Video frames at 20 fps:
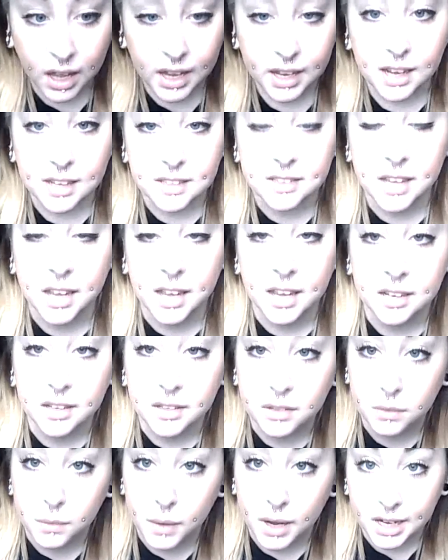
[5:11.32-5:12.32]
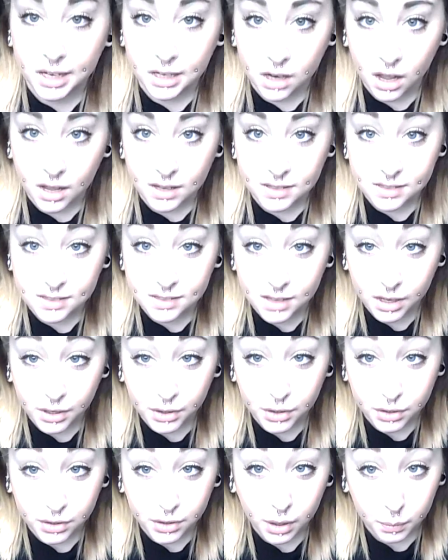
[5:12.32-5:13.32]
Like I said, swelling lasts a
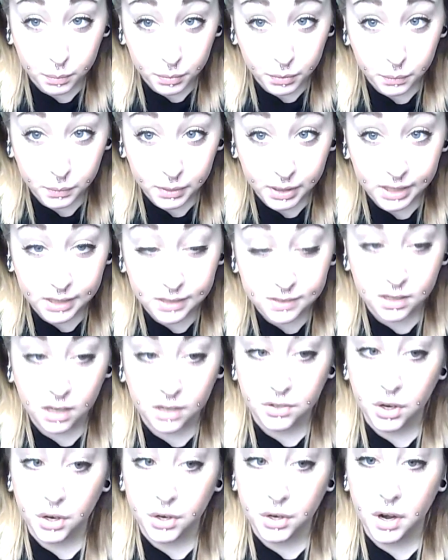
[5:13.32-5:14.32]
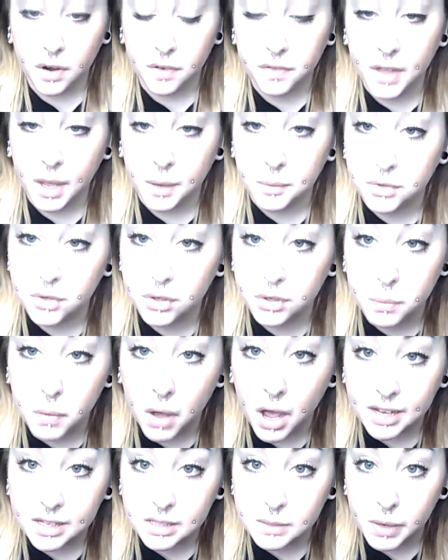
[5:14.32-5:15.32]
good couple of weeks. I don't know if that was just
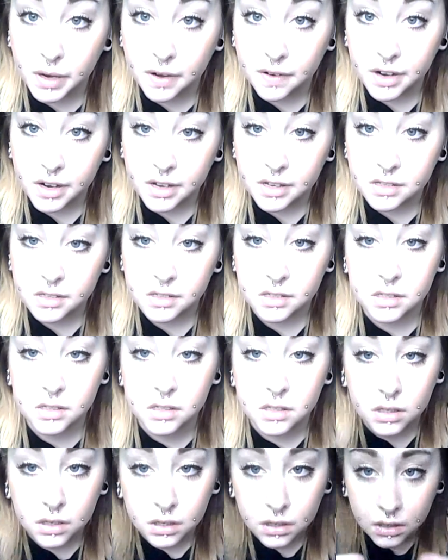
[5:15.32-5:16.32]
my experience.